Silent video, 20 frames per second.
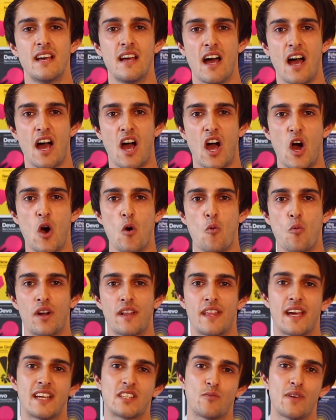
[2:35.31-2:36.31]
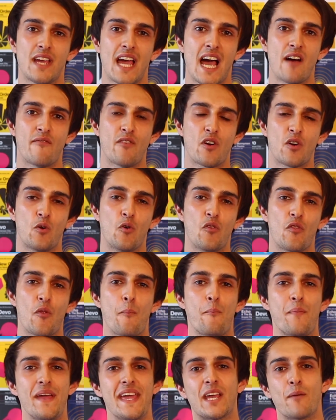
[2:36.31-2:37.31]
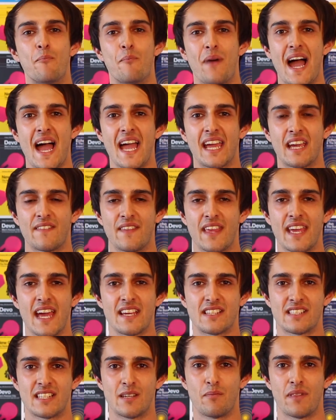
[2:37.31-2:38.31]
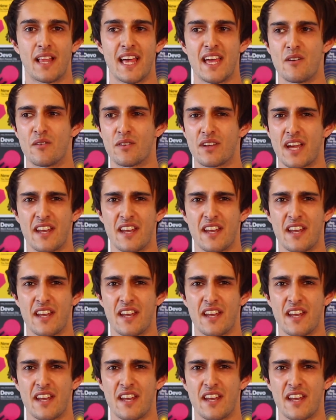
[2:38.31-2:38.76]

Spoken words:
One of the acts we have are called the Big Bang, and they actually play on